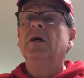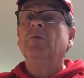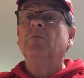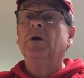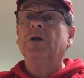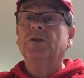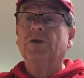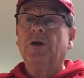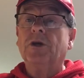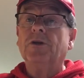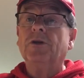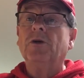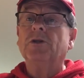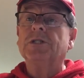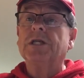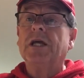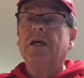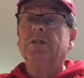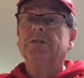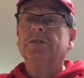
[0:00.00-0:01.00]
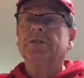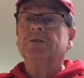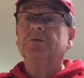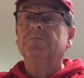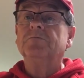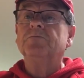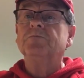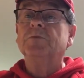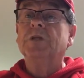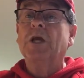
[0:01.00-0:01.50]
but the good news is,
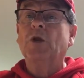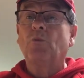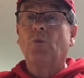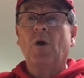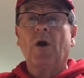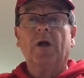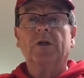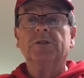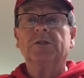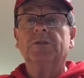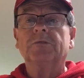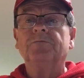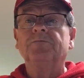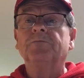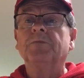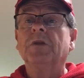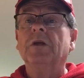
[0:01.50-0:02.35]
it works.